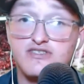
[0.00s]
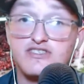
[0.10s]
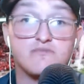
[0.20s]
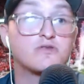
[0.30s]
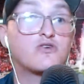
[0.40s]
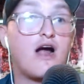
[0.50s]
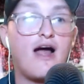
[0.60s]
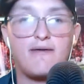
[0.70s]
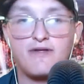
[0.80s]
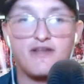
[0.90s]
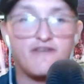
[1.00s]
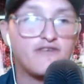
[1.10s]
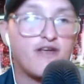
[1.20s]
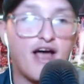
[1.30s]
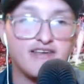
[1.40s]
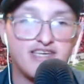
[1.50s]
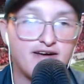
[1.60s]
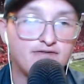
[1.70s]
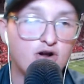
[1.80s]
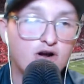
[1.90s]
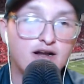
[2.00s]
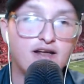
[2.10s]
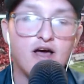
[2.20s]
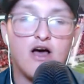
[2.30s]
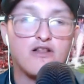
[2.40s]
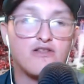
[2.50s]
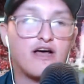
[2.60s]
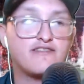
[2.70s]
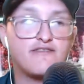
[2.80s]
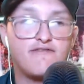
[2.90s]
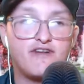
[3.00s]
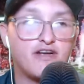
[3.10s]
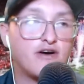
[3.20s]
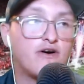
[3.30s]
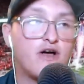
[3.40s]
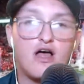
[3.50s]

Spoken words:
Subscribe if you guys haven't already. Like the video.